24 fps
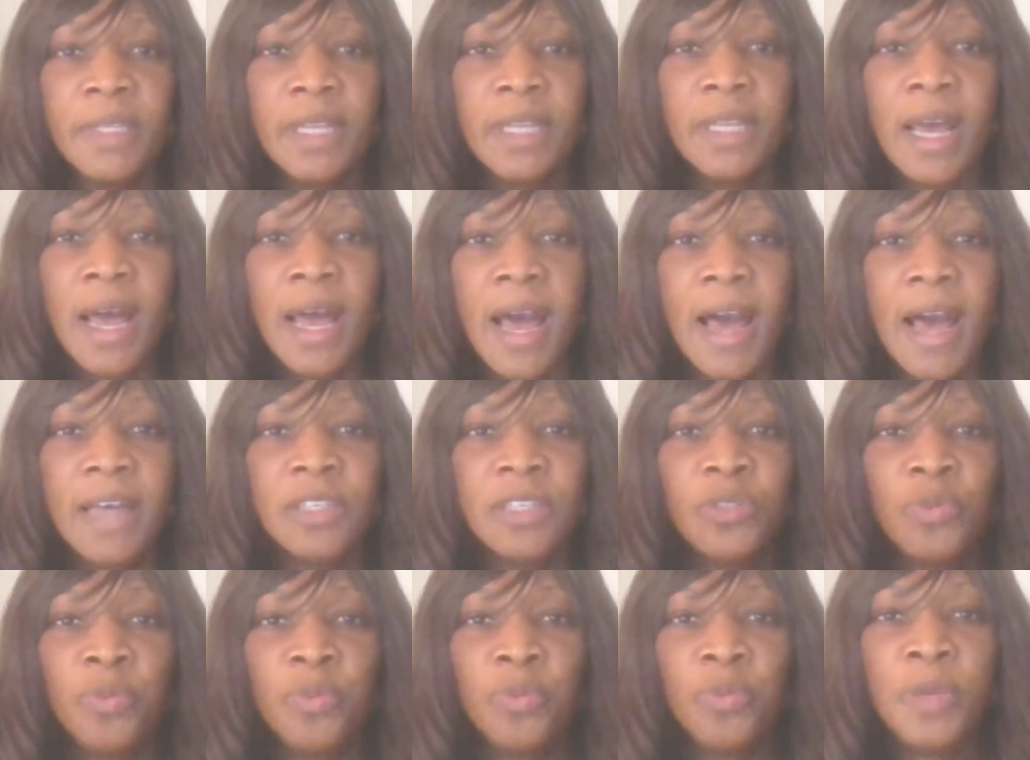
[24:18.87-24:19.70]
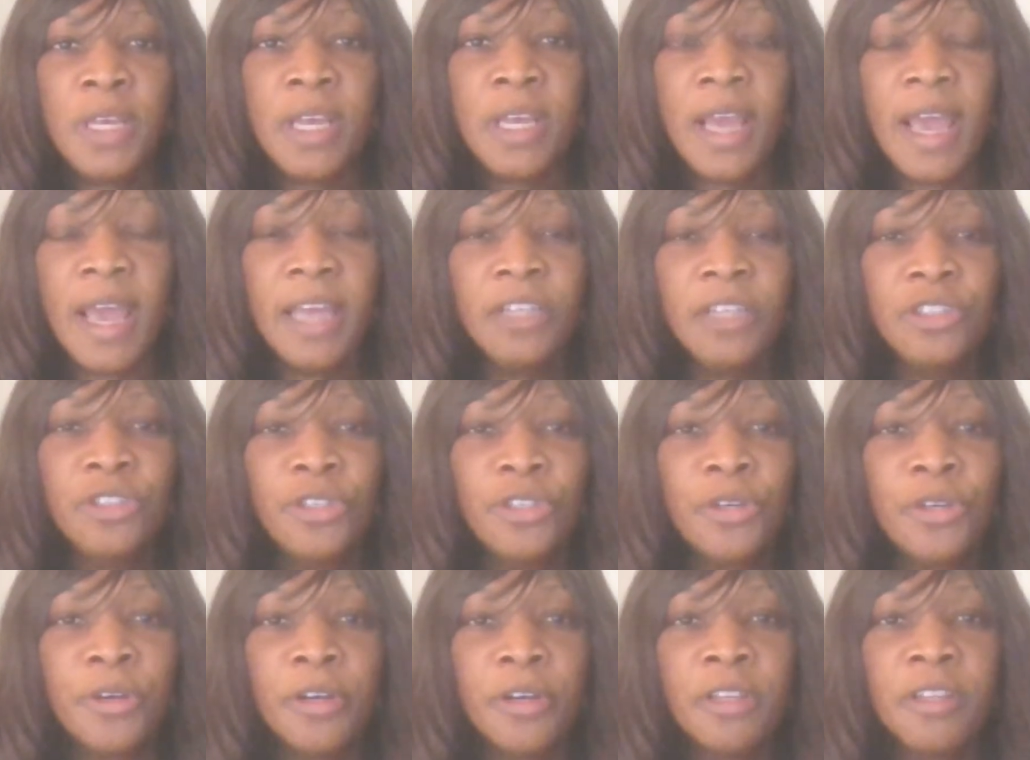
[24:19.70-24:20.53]
As we
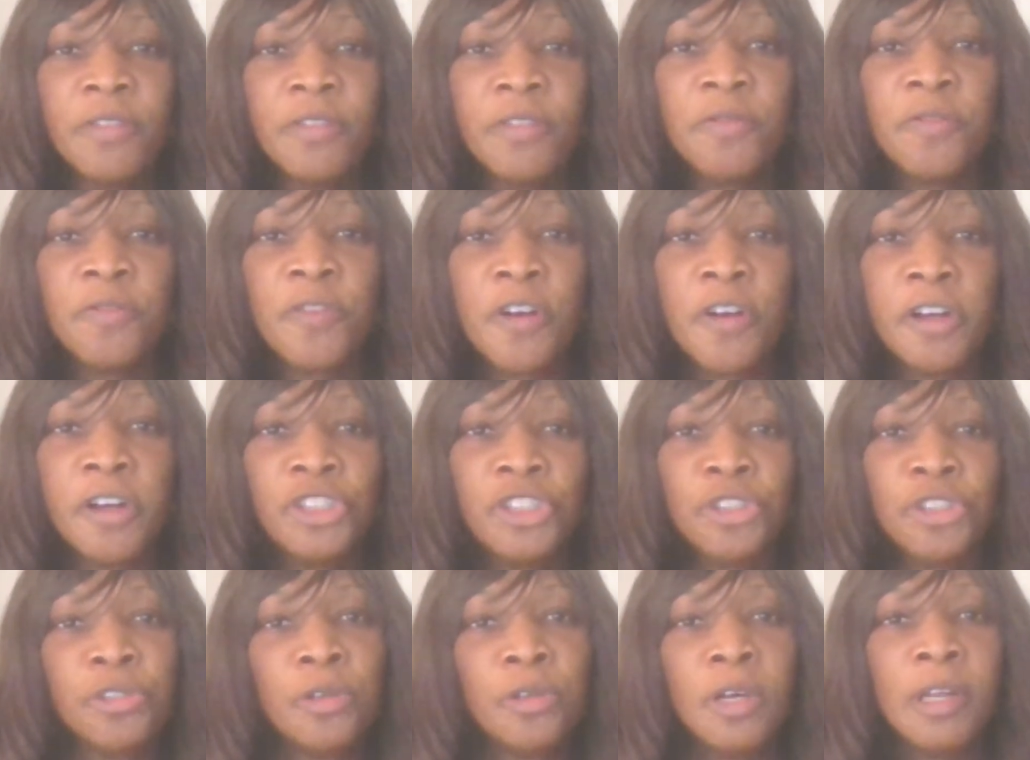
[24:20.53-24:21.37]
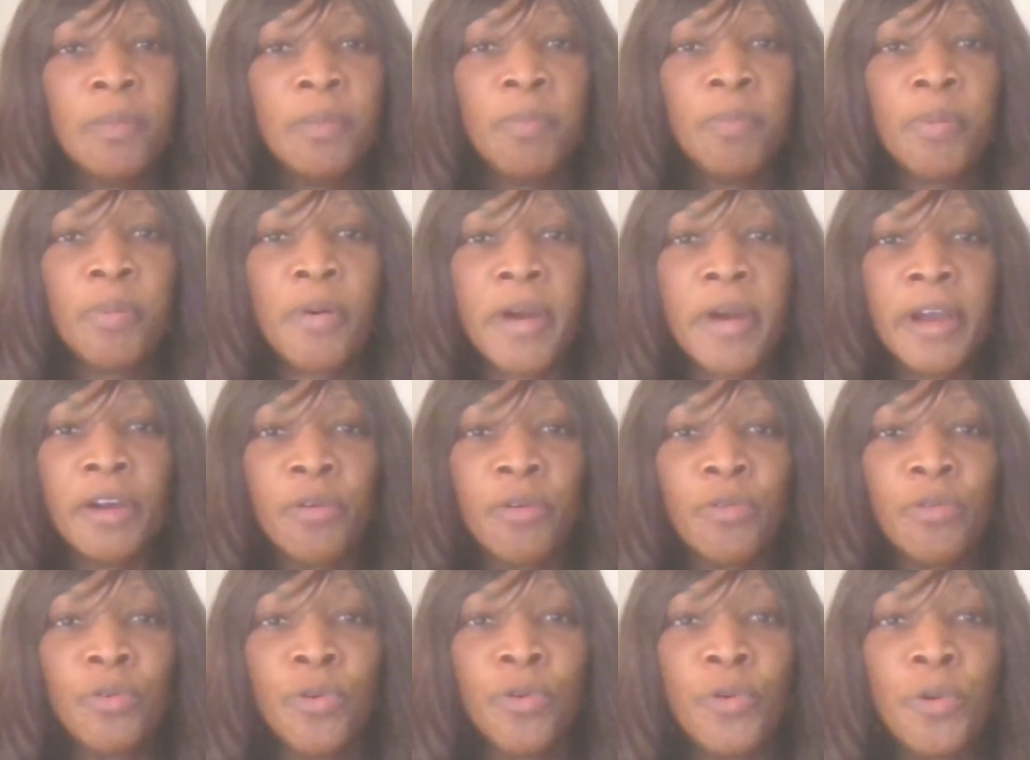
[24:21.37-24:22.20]
enter the virtual prayer
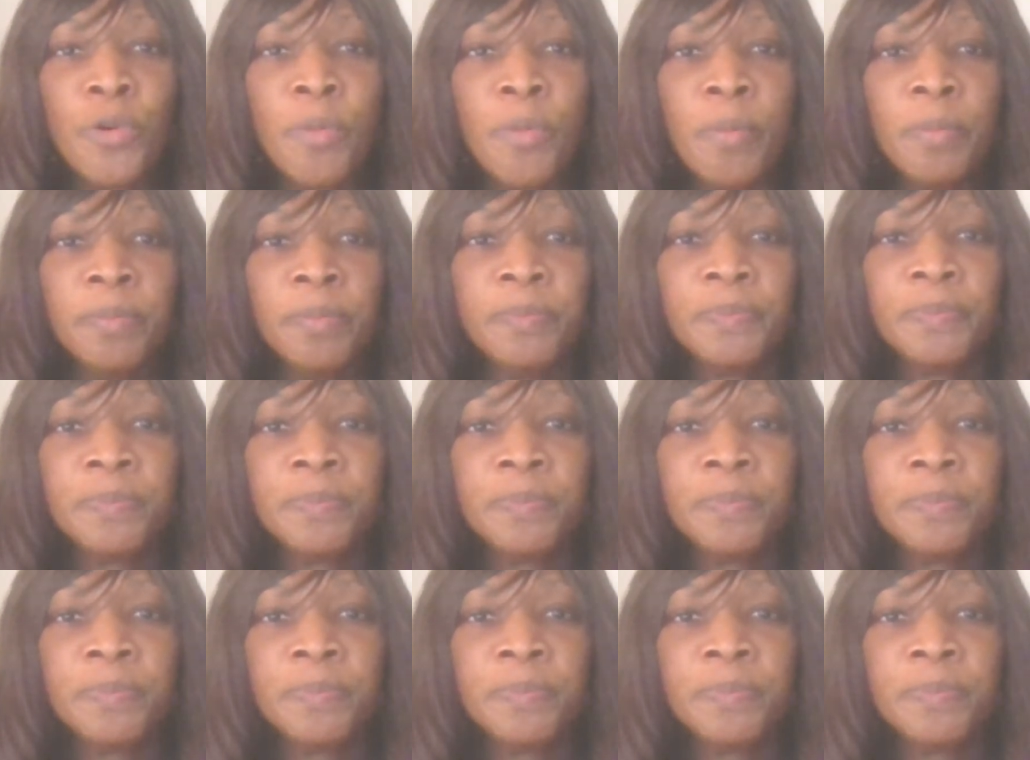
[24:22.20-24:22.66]
room,